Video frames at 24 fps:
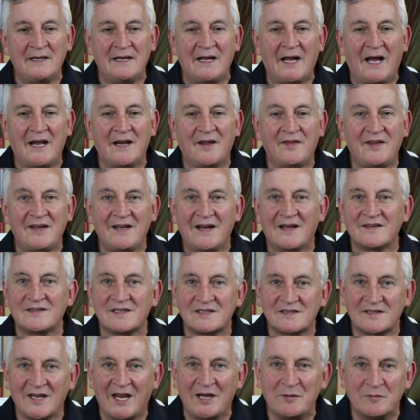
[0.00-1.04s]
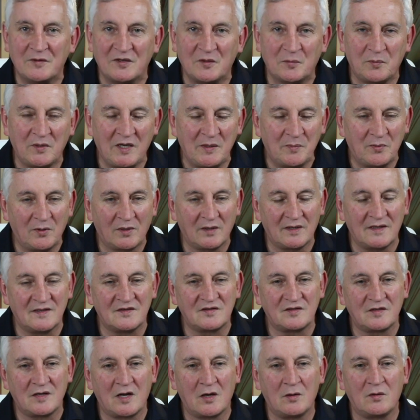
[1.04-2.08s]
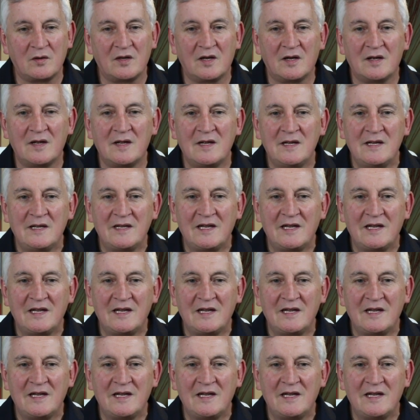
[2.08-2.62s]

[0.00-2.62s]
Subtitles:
And I think that's the same with people, is that